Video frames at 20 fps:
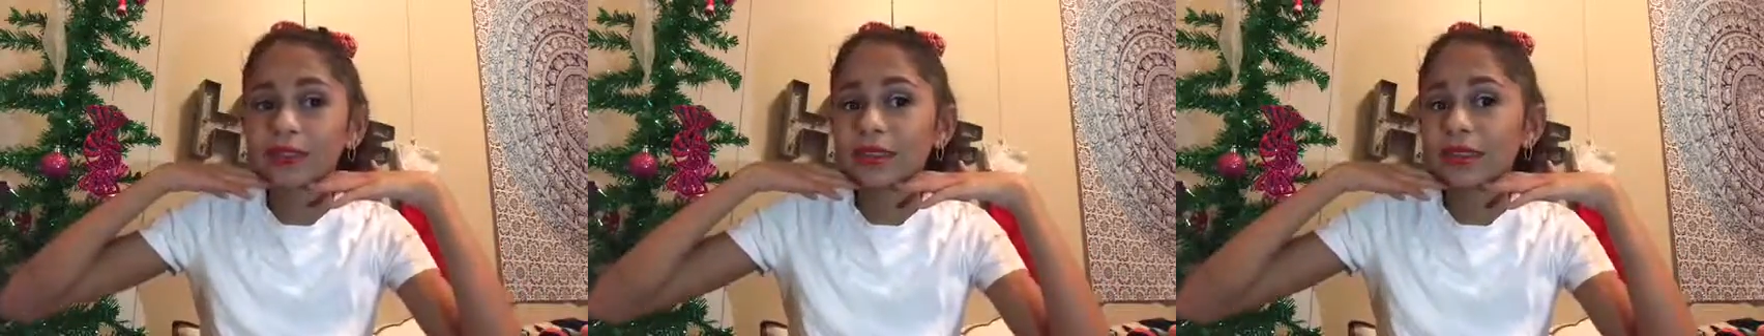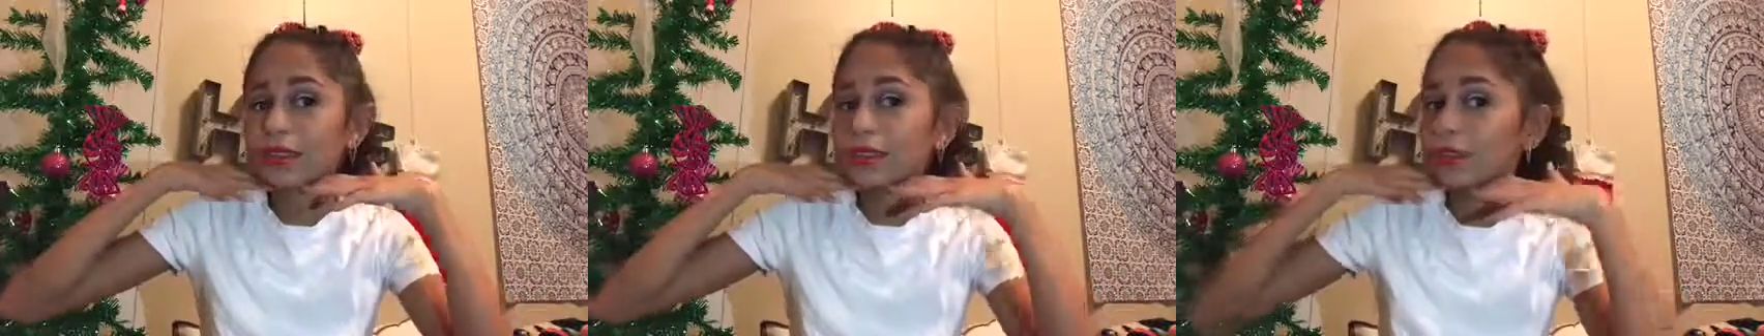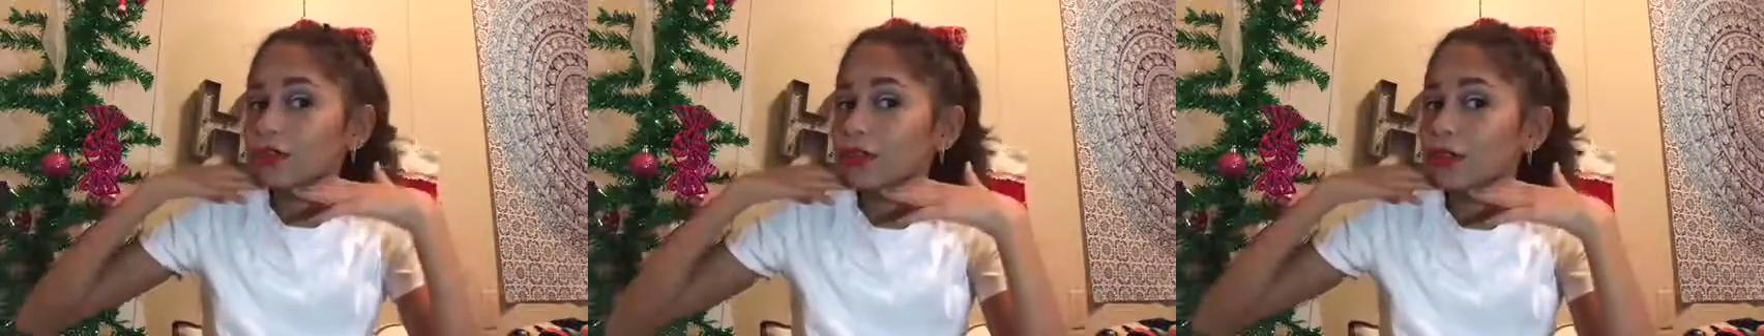
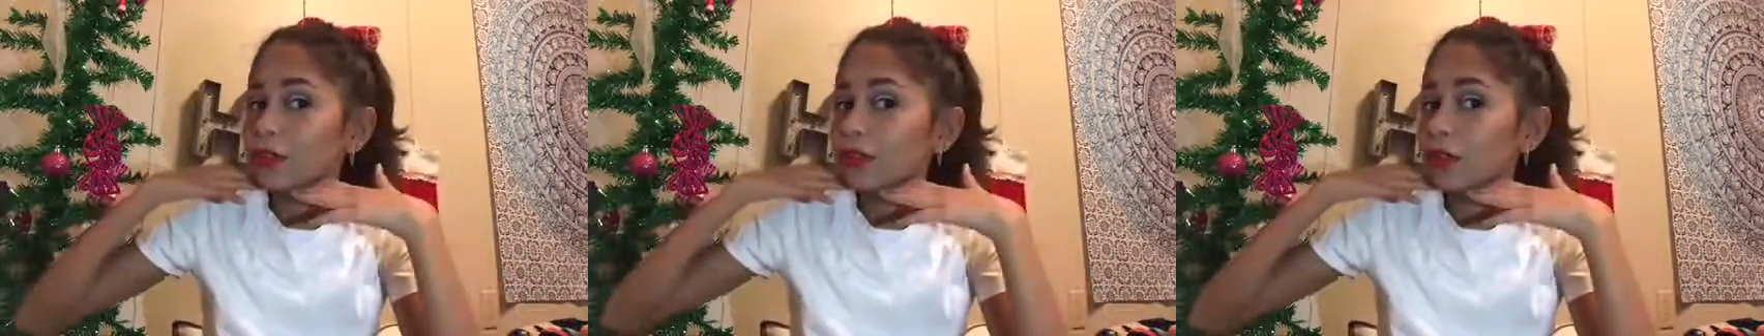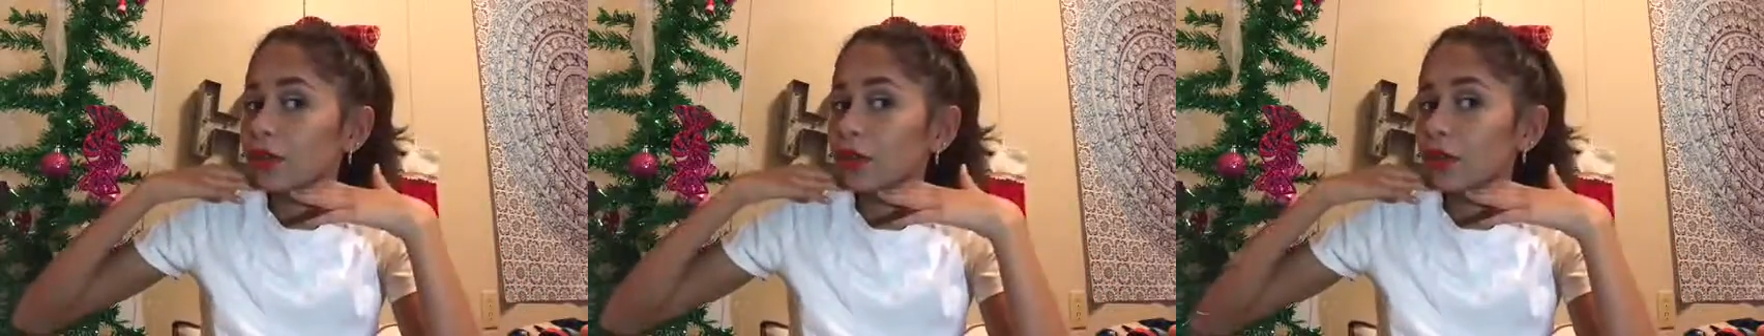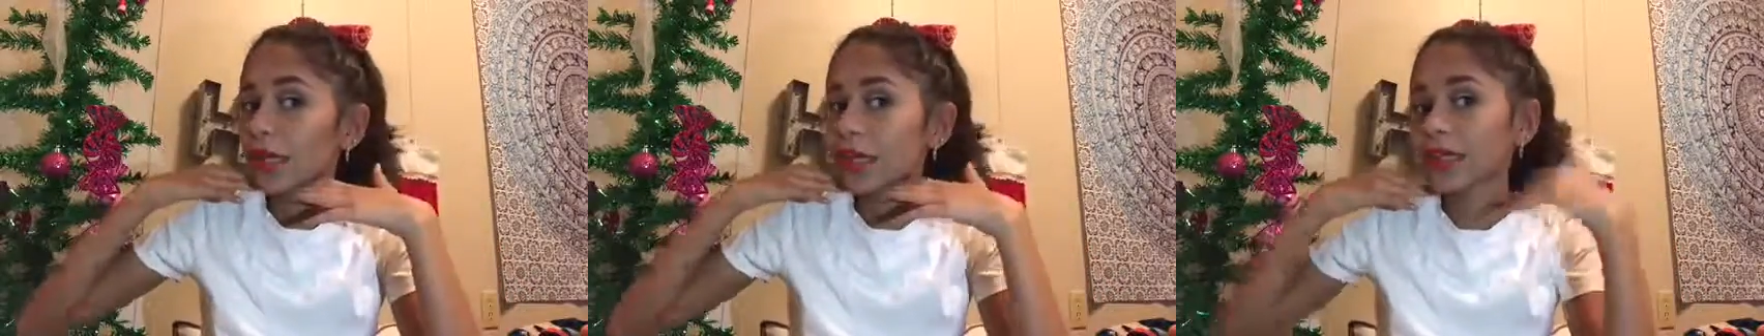It's a
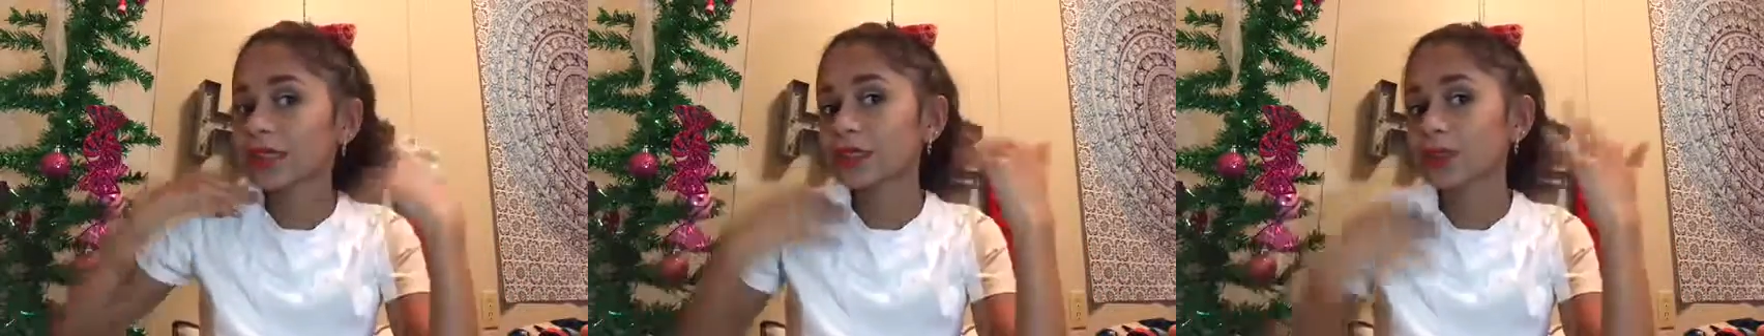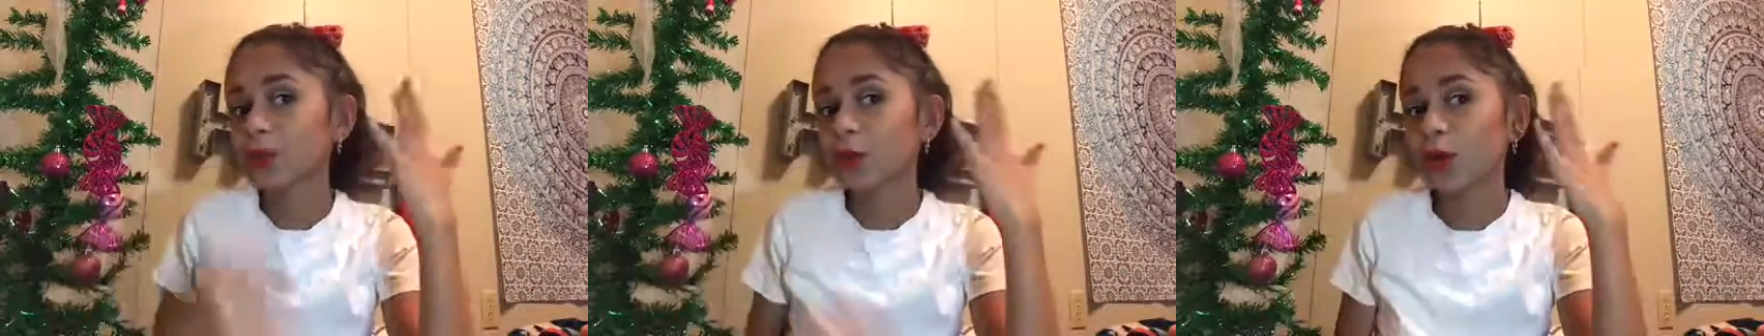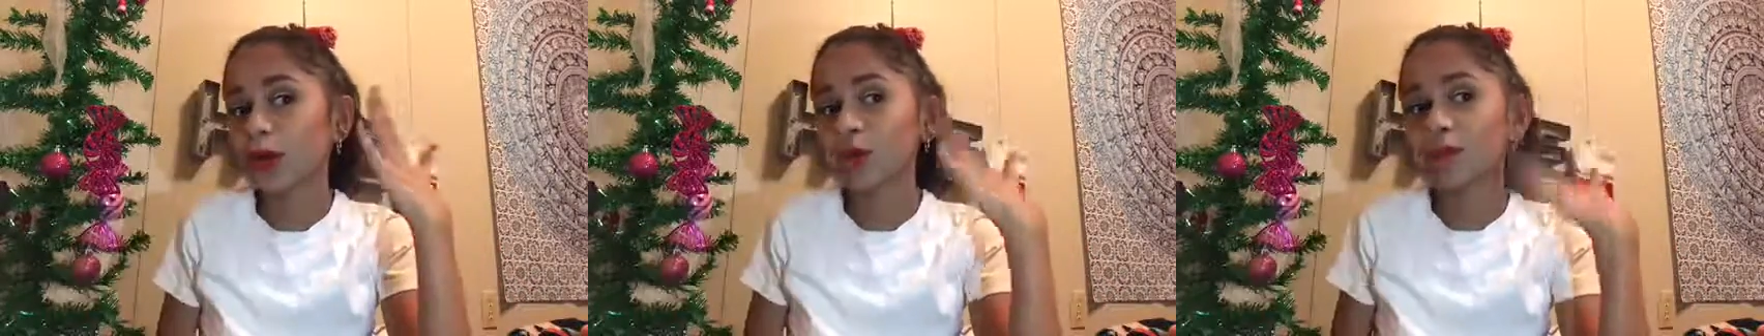different look.
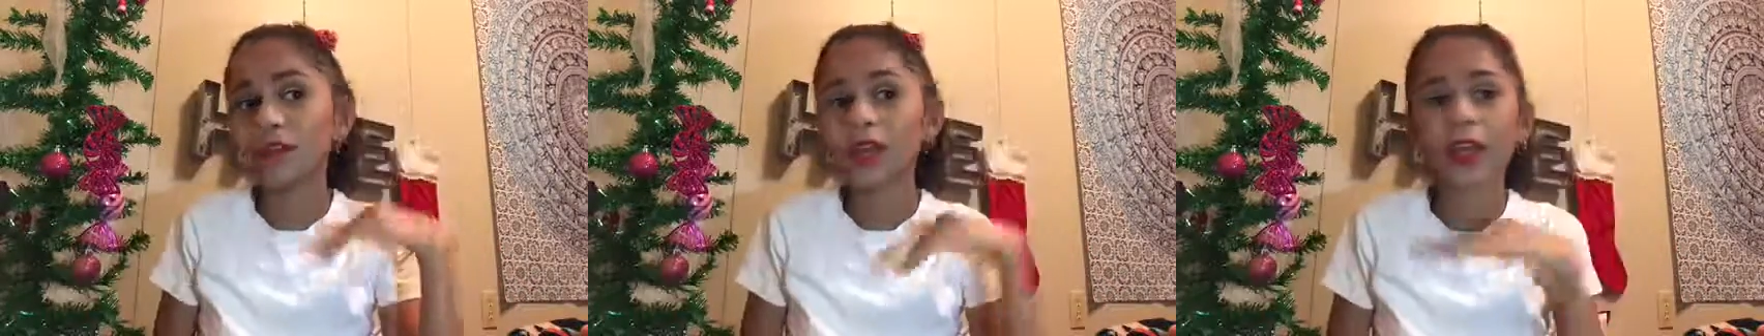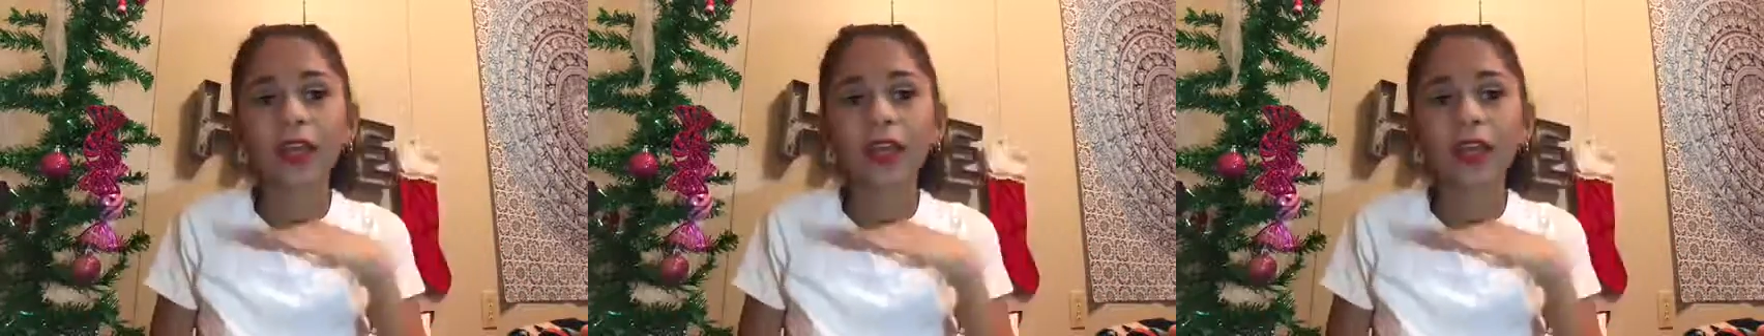It's more of